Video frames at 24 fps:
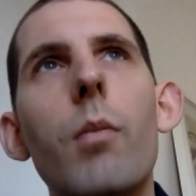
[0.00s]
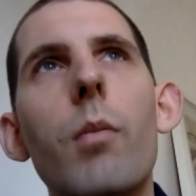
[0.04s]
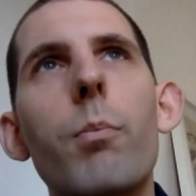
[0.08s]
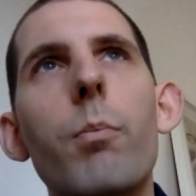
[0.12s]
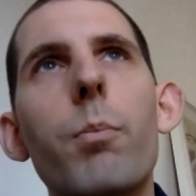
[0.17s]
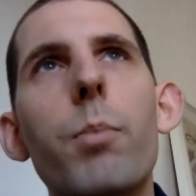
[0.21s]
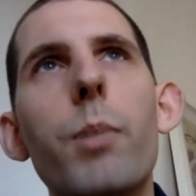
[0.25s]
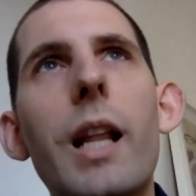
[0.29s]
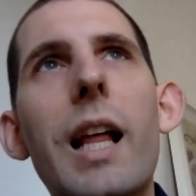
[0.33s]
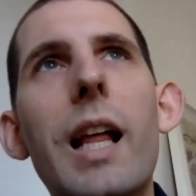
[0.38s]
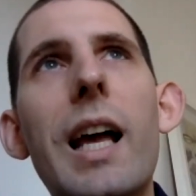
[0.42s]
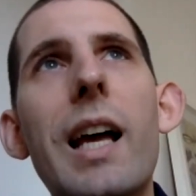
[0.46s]

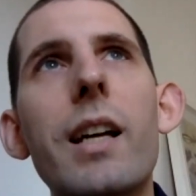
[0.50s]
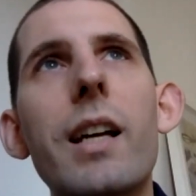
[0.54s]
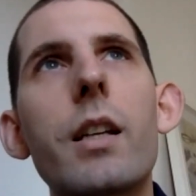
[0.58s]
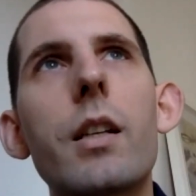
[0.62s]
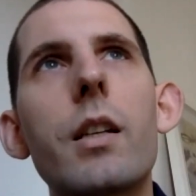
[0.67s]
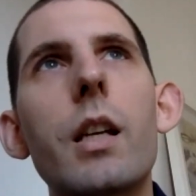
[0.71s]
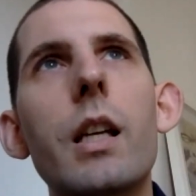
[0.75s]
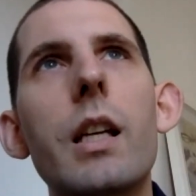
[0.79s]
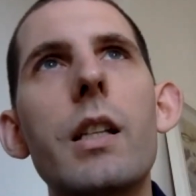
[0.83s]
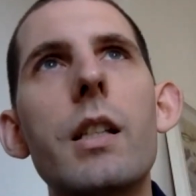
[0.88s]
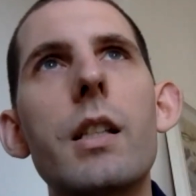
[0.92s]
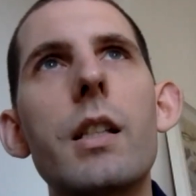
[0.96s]
Black
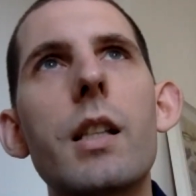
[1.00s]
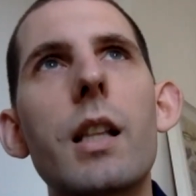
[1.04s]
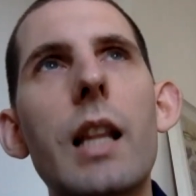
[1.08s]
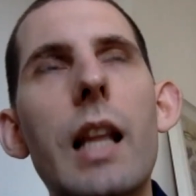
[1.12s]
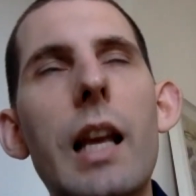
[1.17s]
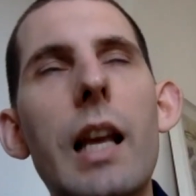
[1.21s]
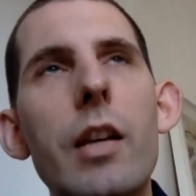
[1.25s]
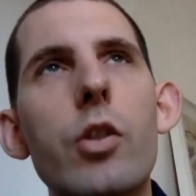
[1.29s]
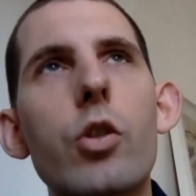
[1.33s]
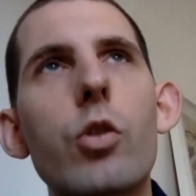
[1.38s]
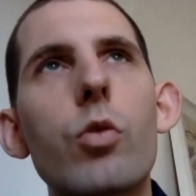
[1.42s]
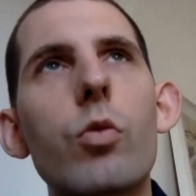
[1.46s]

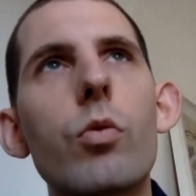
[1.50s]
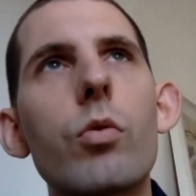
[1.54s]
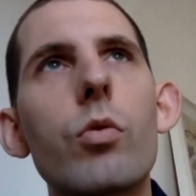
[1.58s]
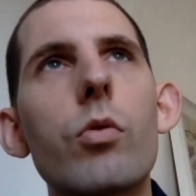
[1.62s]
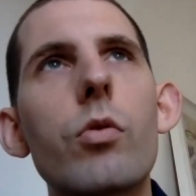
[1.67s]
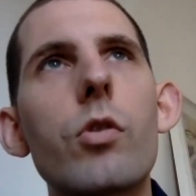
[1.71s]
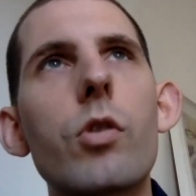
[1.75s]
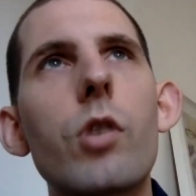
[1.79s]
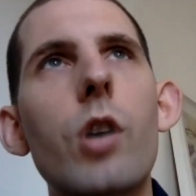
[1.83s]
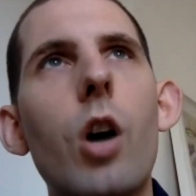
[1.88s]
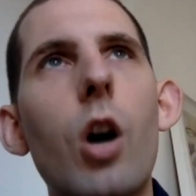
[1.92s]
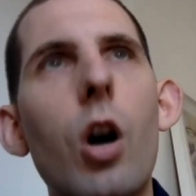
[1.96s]

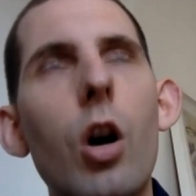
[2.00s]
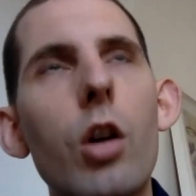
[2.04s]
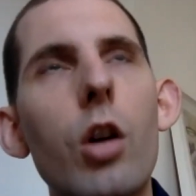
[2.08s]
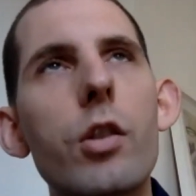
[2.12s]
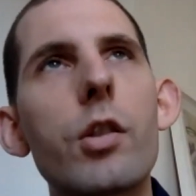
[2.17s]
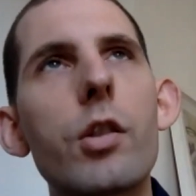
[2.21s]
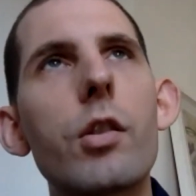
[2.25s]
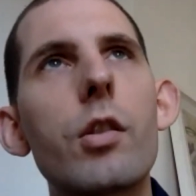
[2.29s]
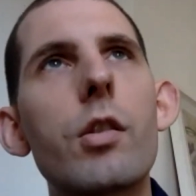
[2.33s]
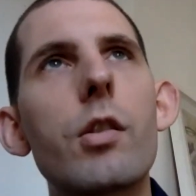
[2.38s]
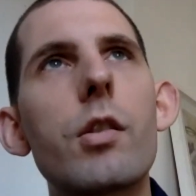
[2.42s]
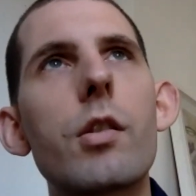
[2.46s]
intellectuals,
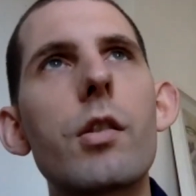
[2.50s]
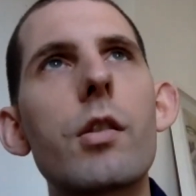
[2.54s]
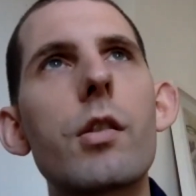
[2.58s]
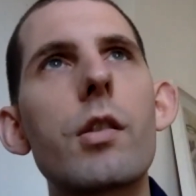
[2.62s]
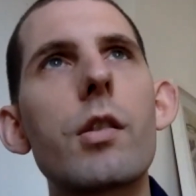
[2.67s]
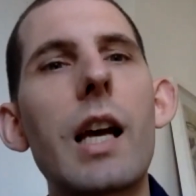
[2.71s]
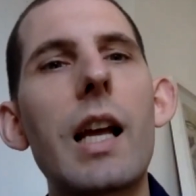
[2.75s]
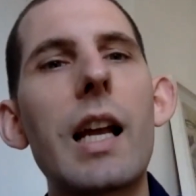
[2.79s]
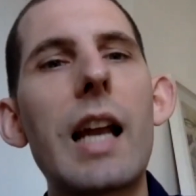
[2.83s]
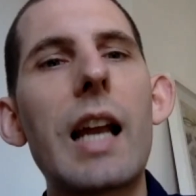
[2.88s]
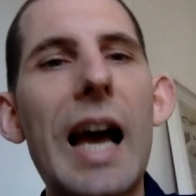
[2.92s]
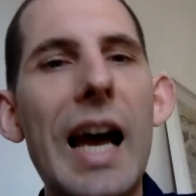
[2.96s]
artists,
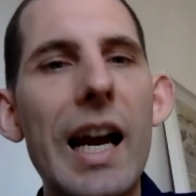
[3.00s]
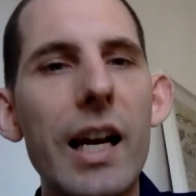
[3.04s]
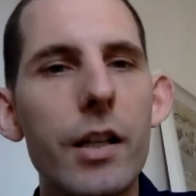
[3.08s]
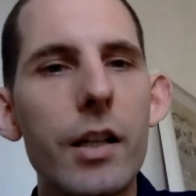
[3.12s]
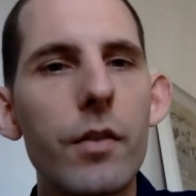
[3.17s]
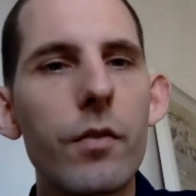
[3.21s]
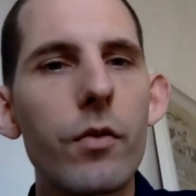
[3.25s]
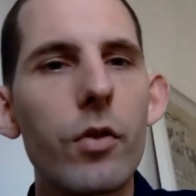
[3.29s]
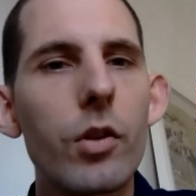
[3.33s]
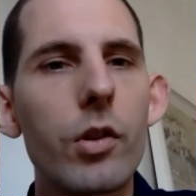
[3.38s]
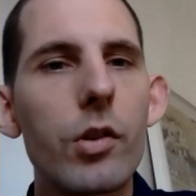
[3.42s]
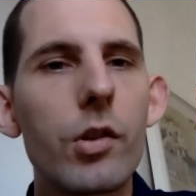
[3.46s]
and
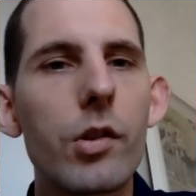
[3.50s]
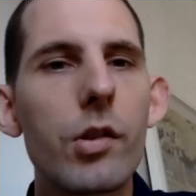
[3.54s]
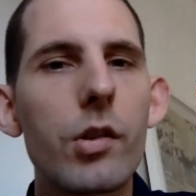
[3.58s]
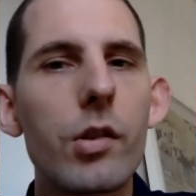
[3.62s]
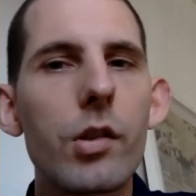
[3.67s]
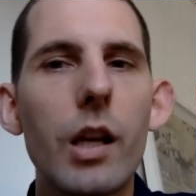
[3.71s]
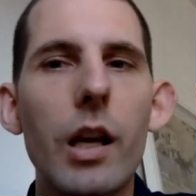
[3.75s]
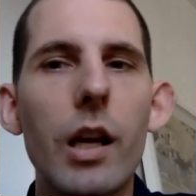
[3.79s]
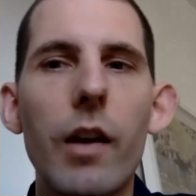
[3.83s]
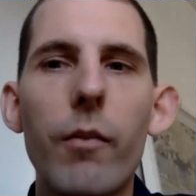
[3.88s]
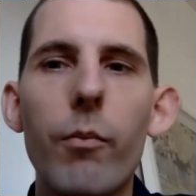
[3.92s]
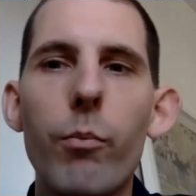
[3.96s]
activists
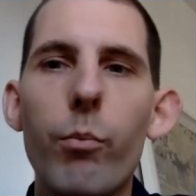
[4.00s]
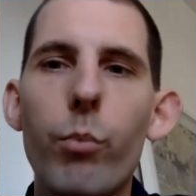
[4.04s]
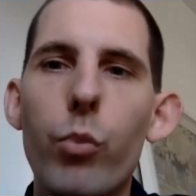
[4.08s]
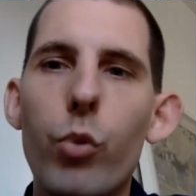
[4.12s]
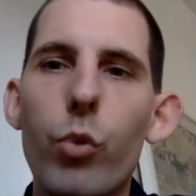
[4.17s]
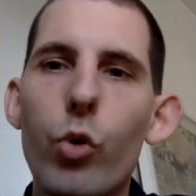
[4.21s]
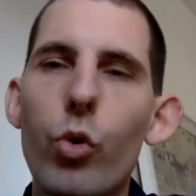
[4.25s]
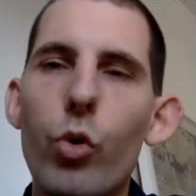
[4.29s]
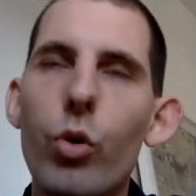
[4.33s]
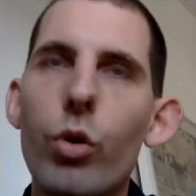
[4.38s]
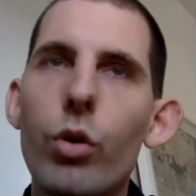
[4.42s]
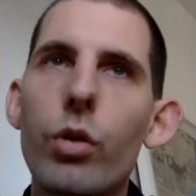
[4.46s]
have
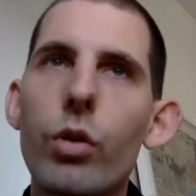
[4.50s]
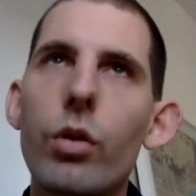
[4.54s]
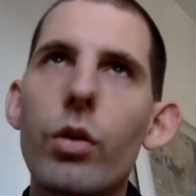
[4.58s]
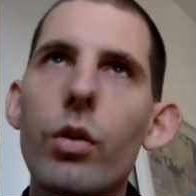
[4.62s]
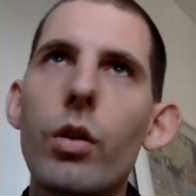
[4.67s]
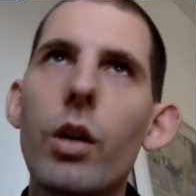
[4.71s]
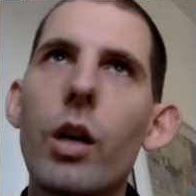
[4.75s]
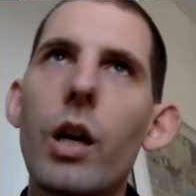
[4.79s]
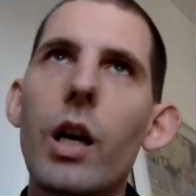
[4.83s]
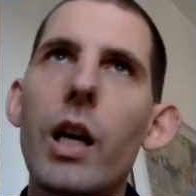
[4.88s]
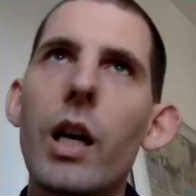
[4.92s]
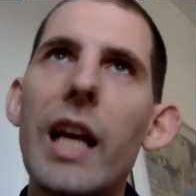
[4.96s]
bought
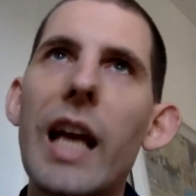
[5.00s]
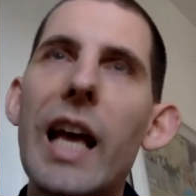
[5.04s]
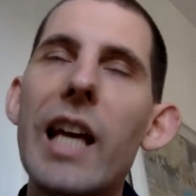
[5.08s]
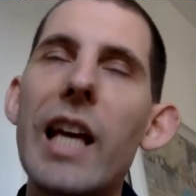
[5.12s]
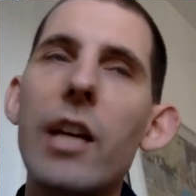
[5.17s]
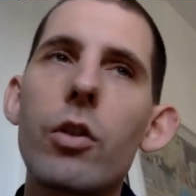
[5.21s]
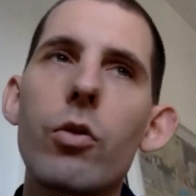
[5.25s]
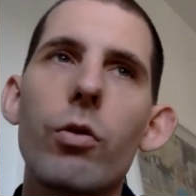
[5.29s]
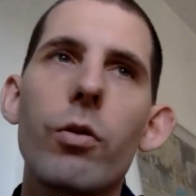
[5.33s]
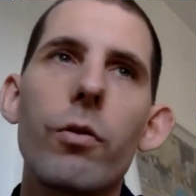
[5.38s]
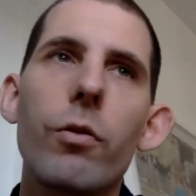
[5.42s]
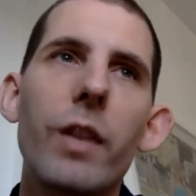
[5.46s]
an
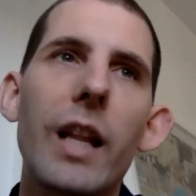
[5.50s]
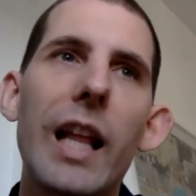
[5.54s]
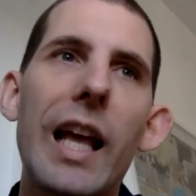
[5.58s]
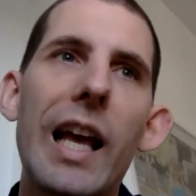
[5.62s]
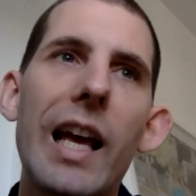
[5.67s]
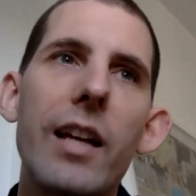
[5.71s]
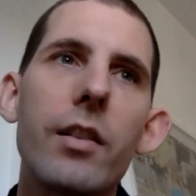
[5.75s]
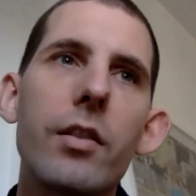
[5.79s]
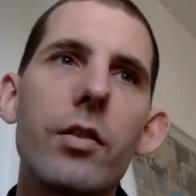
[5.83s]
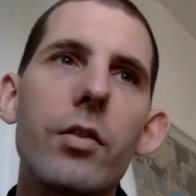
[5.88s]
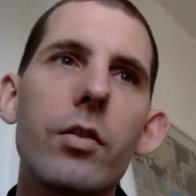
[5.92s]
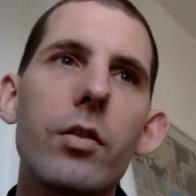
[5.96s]
acre of
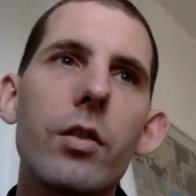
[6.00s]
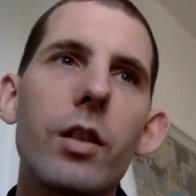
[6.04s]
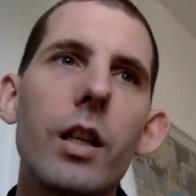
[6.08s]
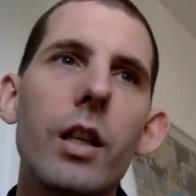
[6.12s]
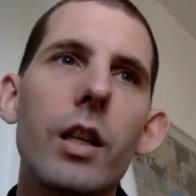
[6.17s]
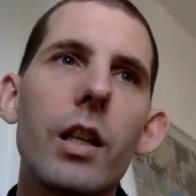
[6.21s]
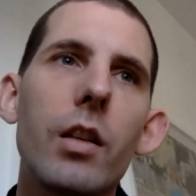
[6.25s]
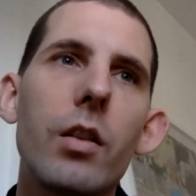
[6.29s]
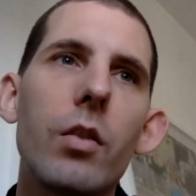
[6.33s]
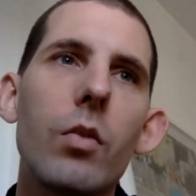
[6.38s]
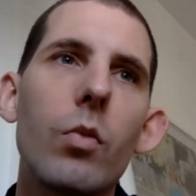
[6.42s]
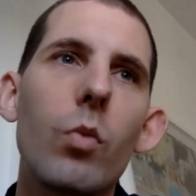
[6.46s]
land
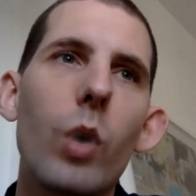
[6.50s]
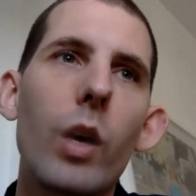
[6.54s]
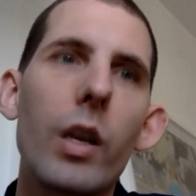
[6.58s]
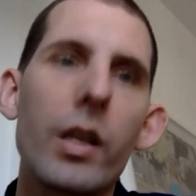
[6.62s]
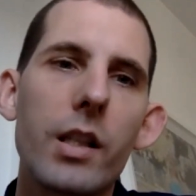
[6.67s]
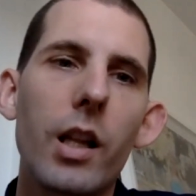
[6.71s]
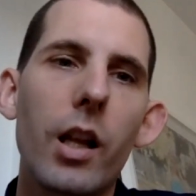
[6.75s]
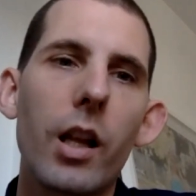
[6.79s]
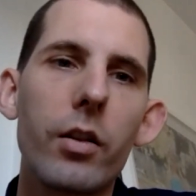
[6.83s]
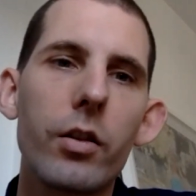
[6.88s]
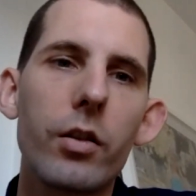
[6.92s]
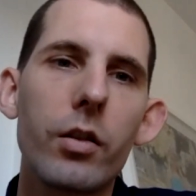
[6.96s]
in West
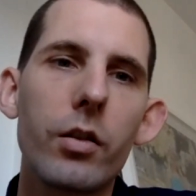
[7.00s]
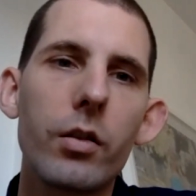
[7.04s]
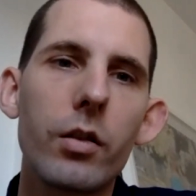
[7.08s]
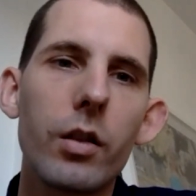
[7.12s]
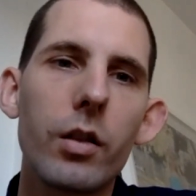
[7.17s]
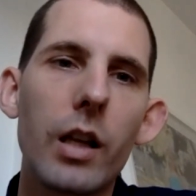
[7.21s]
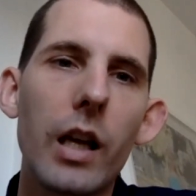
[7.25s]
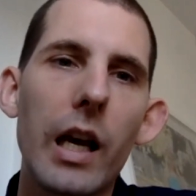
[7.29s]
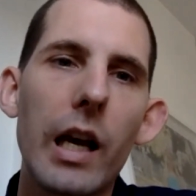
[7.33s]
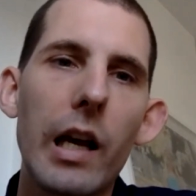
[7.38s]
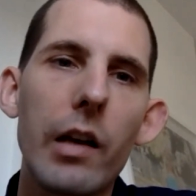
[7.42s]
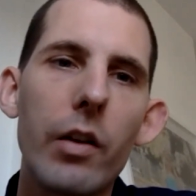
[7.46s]
London
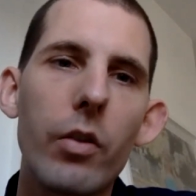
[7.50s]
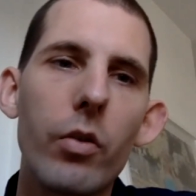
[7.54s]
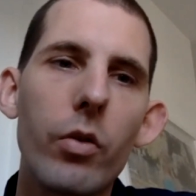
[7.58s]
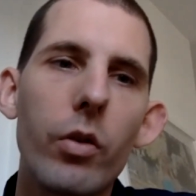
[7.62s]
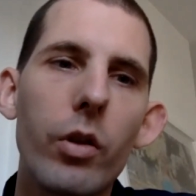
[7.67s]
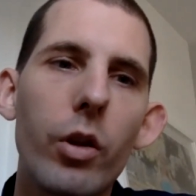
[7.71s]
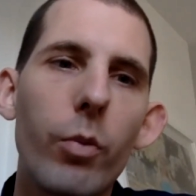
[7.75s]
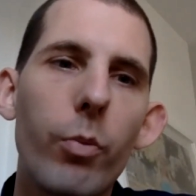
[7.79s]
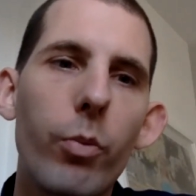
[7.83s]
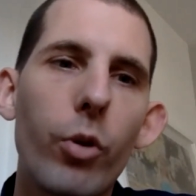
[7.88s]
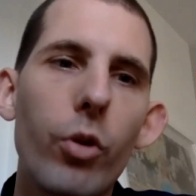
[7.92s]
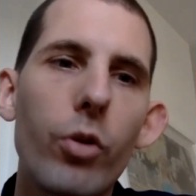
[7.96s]
and are in
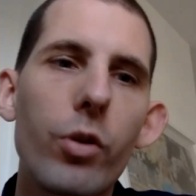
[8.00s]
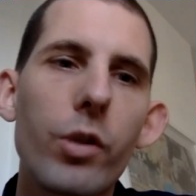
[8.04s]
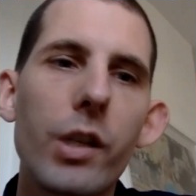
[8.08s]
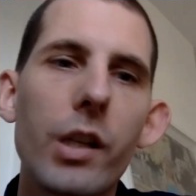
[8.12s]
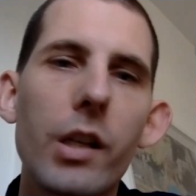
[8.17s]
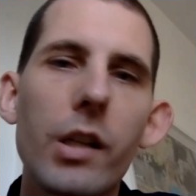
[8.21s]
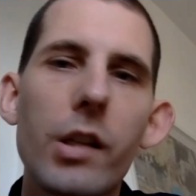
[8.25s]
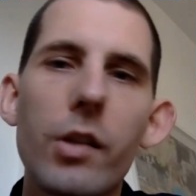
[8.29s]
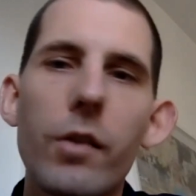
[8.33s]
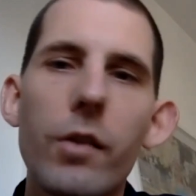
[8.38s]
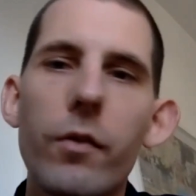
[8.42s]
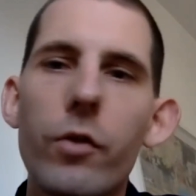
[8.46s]
the
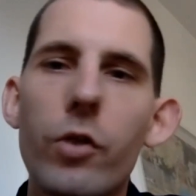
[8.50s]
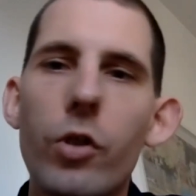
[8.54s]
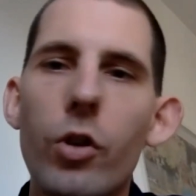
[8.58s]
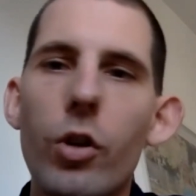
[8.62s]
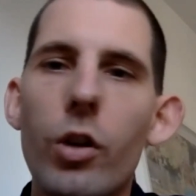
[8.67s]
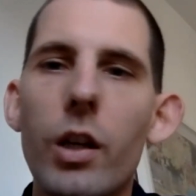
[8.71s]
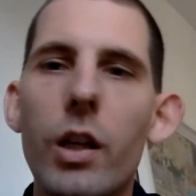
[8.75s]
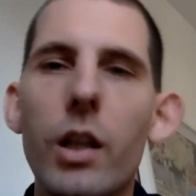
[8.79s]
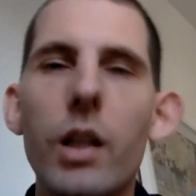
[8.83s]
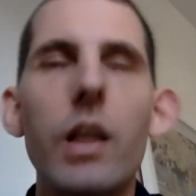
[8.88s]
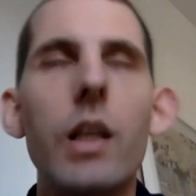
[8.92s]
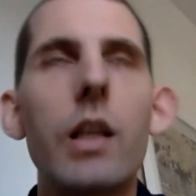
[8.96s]
process of
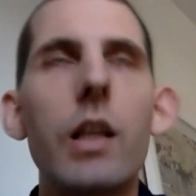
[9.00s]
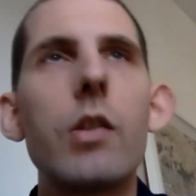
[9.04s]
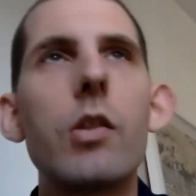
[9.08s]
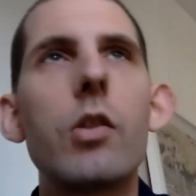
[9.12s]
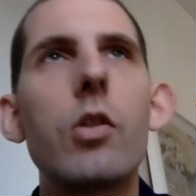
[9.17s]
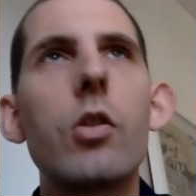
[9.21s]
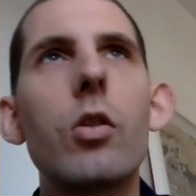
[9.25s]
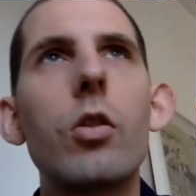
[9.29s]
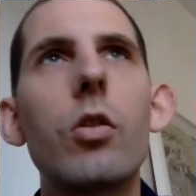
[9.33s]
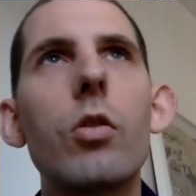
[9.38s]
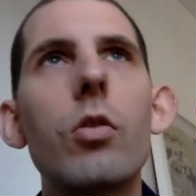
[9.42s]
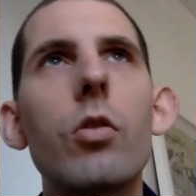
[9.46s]
turning it
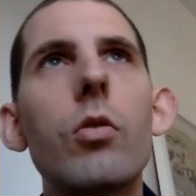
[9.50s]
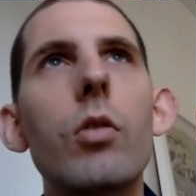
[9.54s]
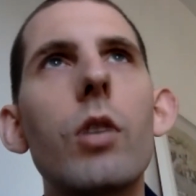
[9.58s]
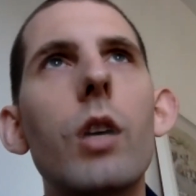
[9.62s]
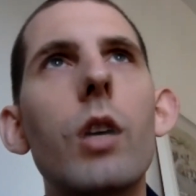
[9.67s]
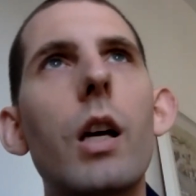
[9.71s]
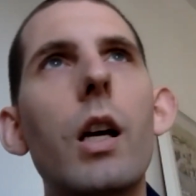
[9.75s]
into,